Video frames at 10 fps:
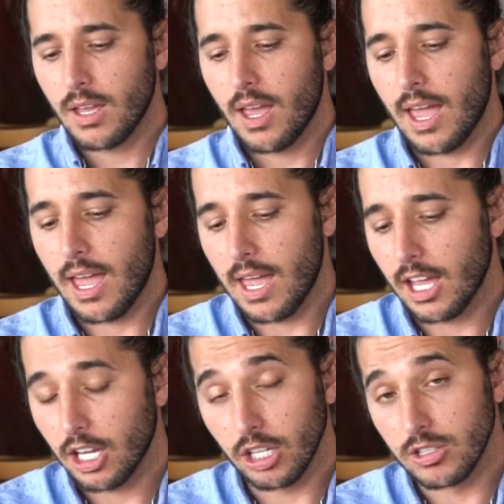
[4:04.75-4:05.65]
a
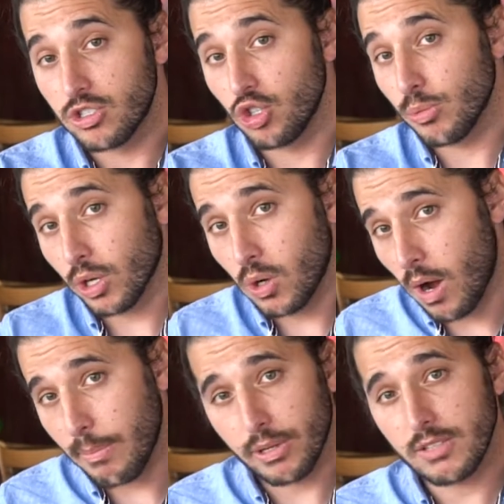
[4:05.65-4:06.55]
consumer
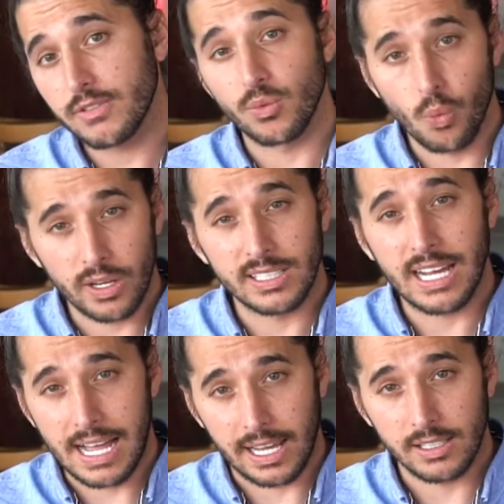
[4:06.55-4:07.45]
cooperative is one
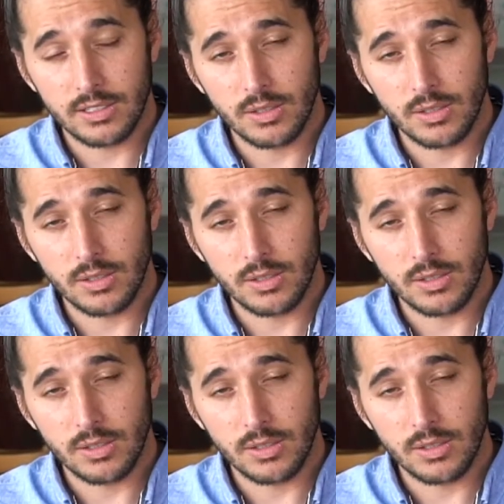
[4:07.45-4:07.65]
kind,